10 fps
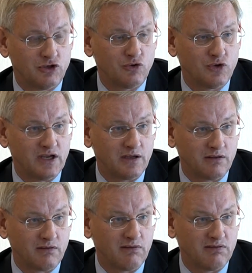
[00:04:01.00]

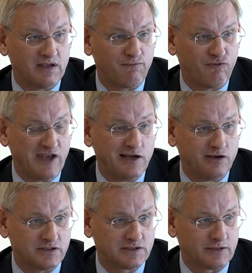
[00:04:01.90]
doing the
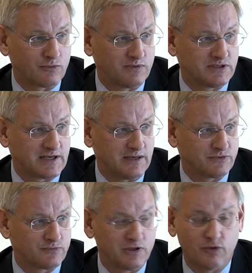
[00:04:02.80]
failures that always
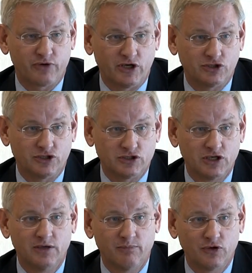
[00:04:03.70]
comes with
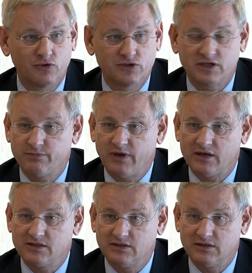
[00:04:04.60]
operations, but also
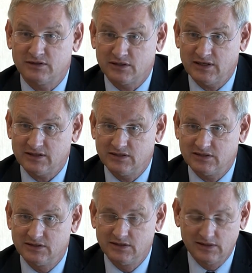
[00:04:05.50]
experiencing the
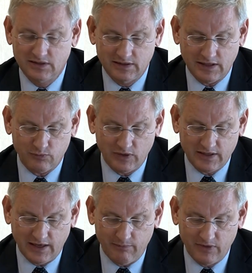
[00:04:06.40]
successes that will
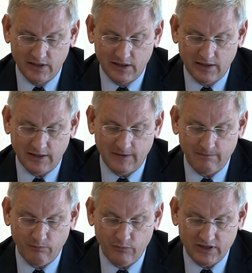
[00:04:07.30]
come.
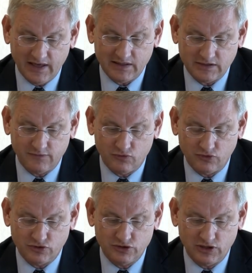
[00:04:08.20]
But that is, of
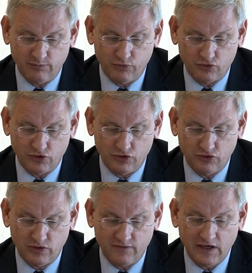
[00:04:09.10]
course, important.
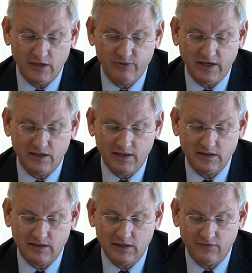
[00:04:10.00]
To develop the
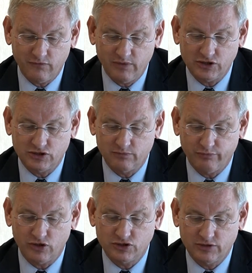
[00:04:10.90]
analytical information,
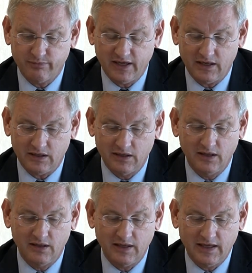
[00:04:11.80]
policy planning,
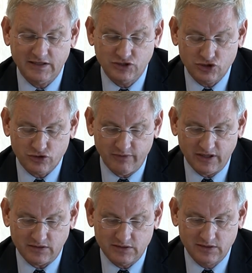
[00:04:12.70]

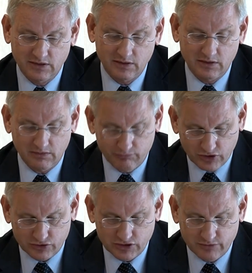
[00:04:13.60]
instruments,
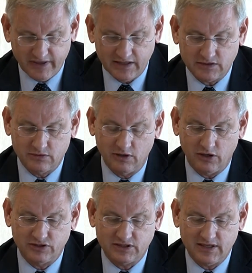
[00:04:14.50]
Brussels-based to a
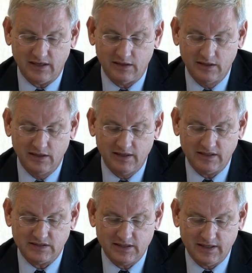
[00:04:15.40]
large extent,
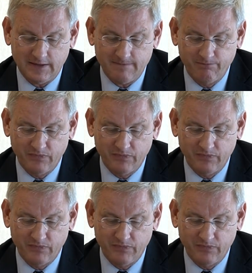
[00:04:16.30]
is key.